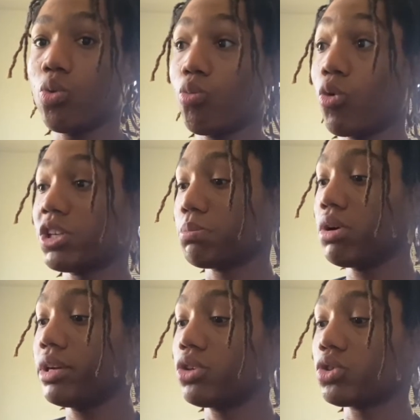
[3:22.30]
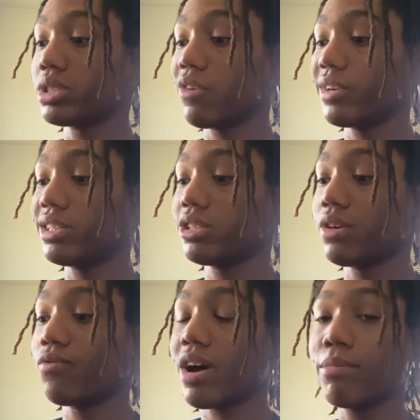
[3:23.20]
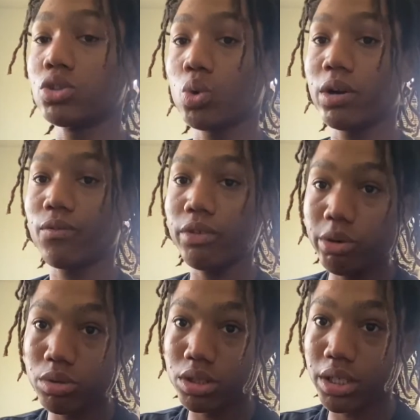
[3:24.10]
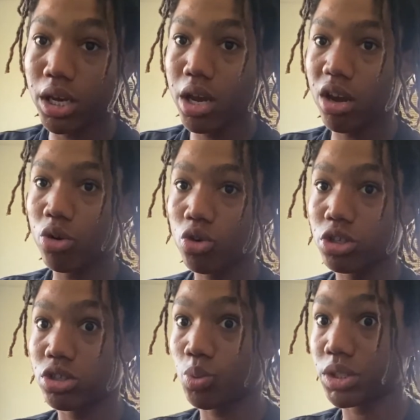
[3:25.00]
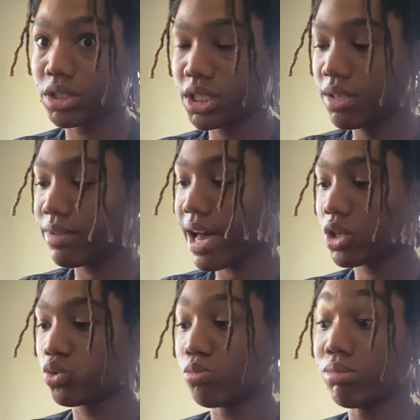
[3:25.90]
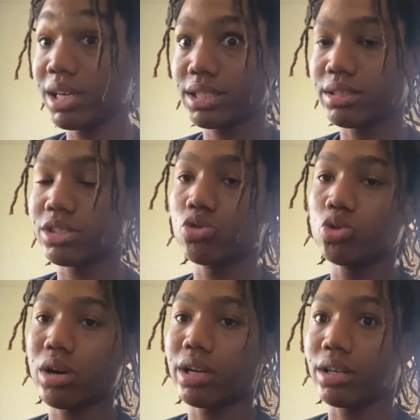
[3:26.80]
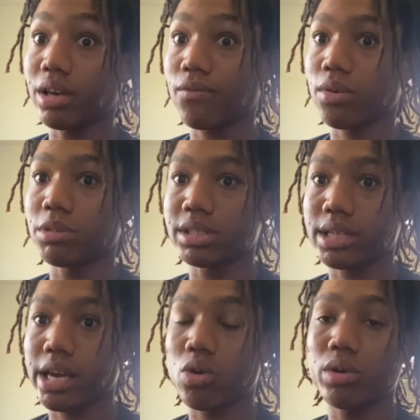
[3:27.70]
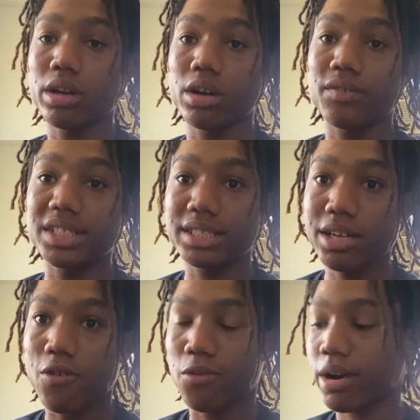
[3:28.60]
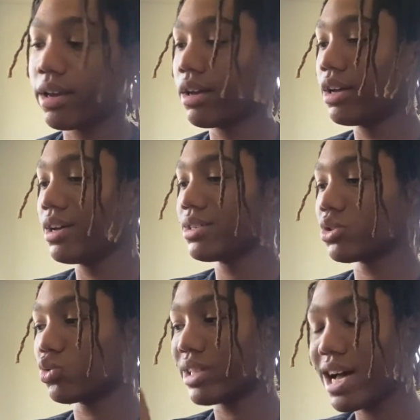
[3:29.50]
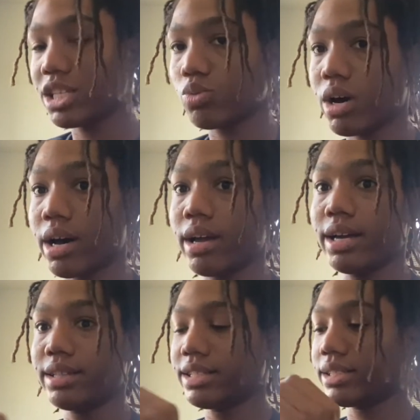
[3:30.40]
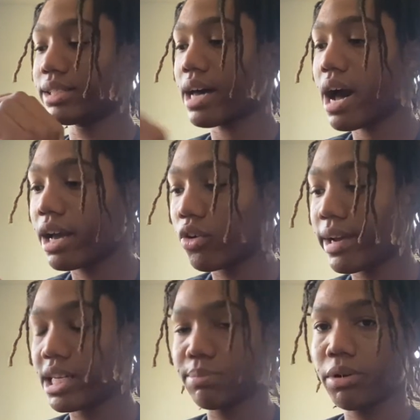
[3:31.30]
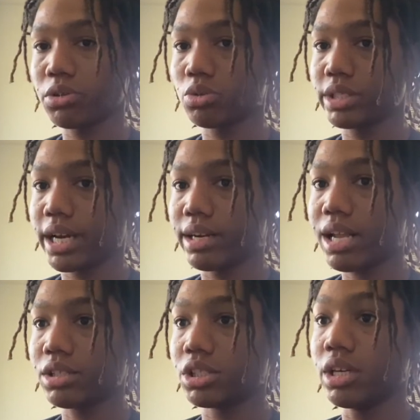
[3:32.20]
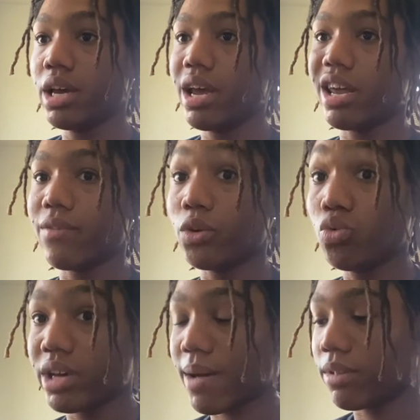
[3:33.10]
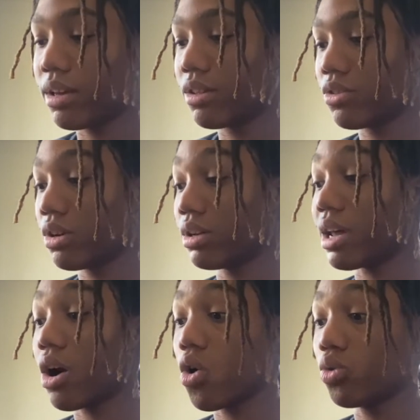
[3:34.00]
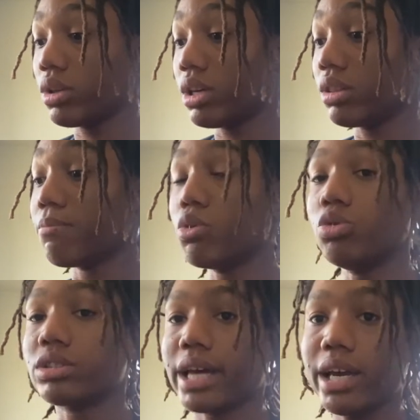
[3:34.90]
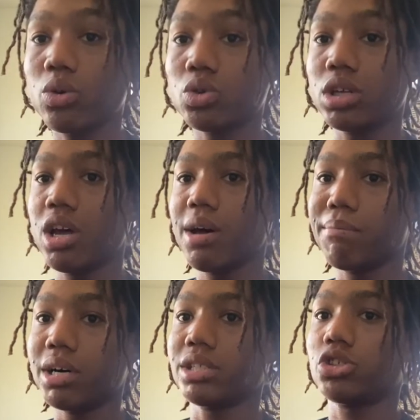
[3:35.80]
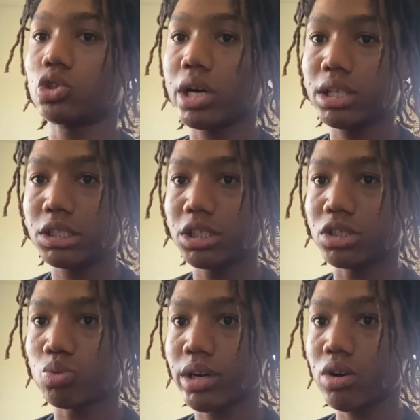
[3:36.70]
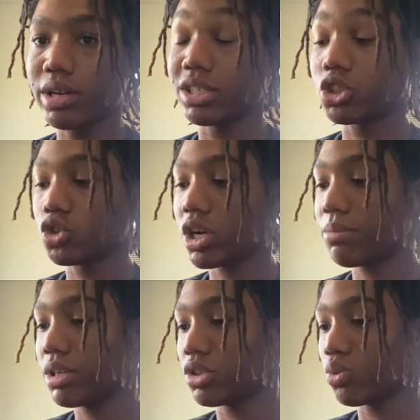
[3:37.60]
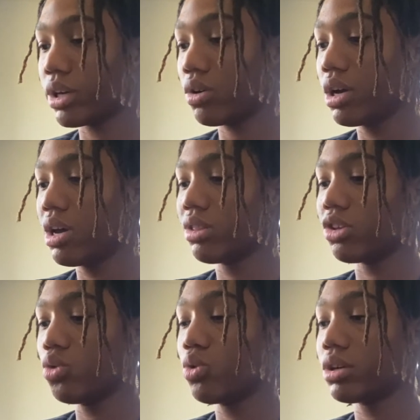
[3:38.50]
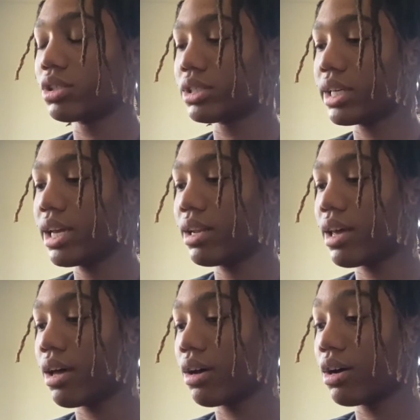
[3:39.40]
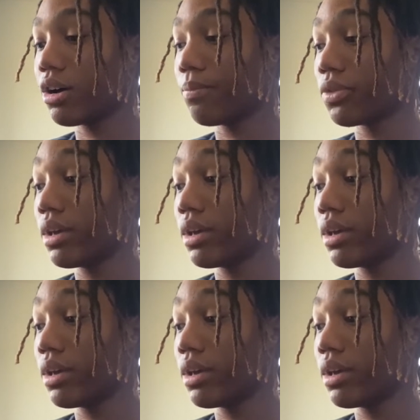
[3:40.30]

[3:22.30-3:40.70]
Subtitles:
which putting yourself into the vibratory frequency in order to receive the actual blessing that you're trying to get from the cycle in and of itself, right? So that's why this is high grade spiritual technology. And if you tapped into not only the moon cycles, but astrology as well and astronomy as well, then you will understand that